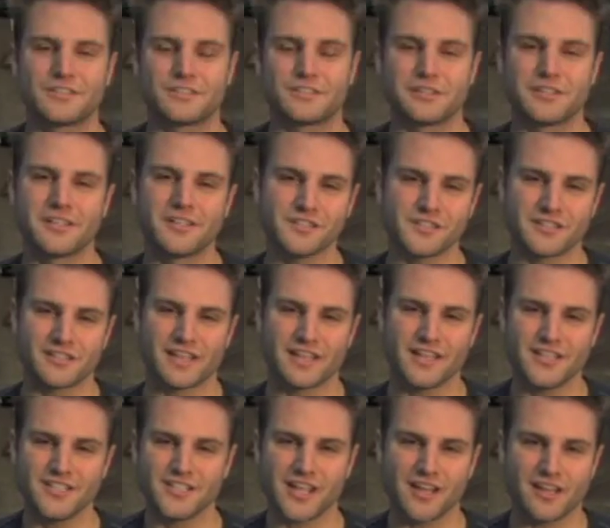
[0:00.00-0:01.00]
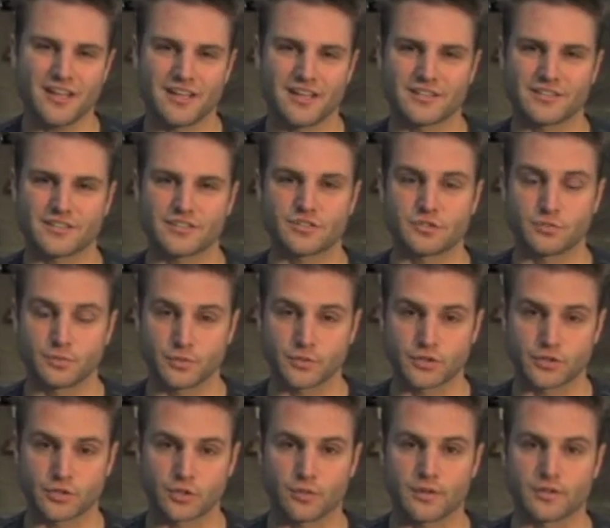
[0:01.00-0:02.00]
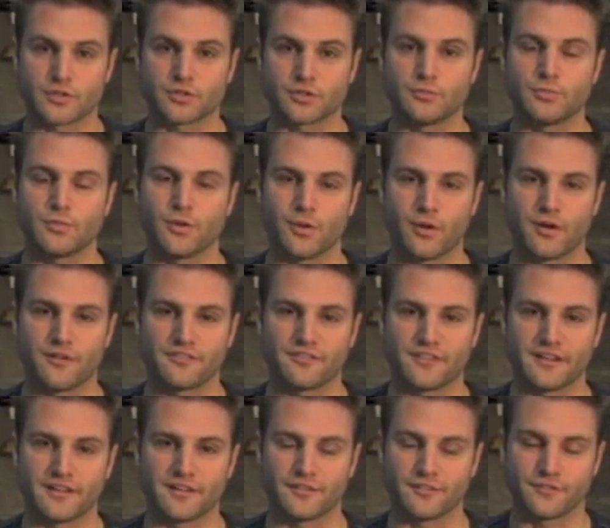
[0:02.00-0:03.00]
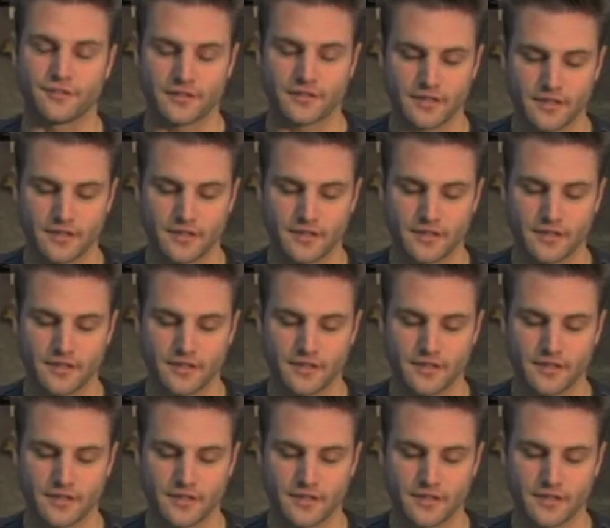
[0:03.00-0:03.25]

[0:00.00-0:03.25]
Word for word: So here's an H K S super sequential blow off valve.